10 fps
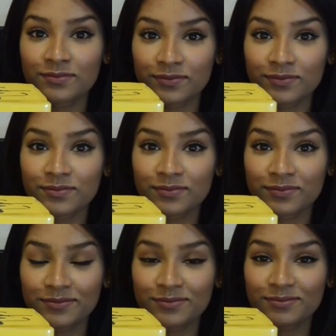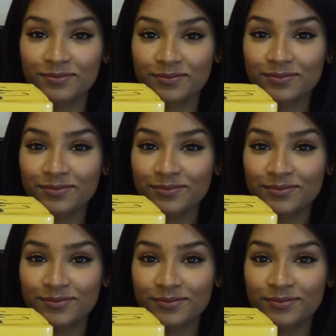
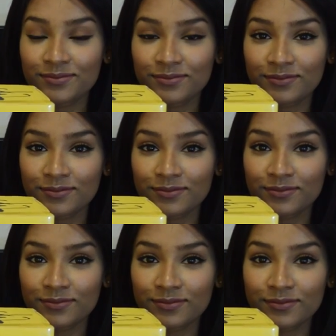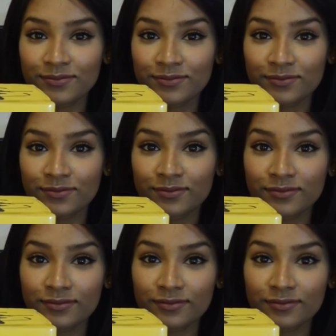No words are spoken by the person on screen.